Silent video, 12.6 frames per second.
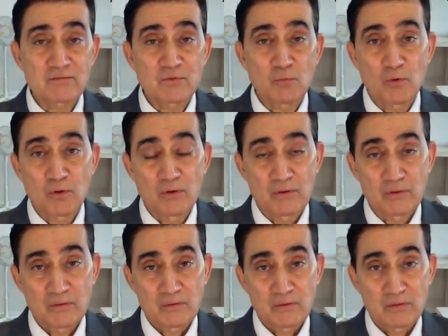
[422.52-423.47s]
of the world
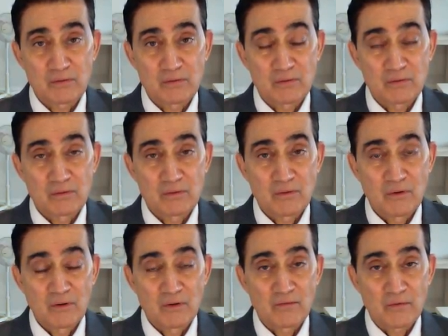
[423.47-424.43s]

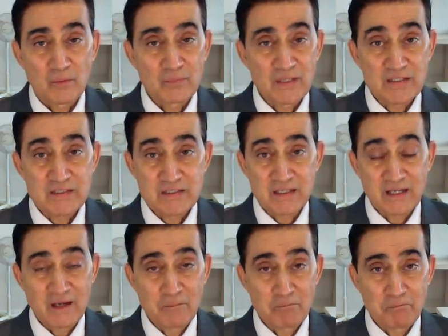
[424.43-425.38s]
from this
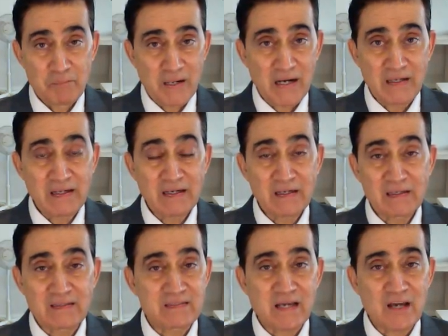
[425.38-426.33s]
impending
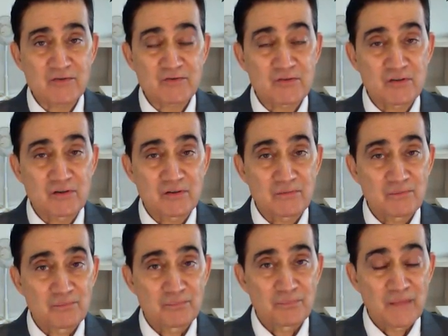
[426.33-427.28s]
disaster.
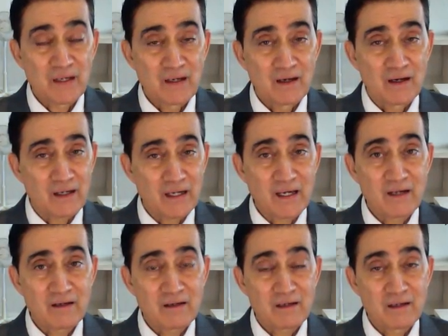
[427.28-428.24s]
Again,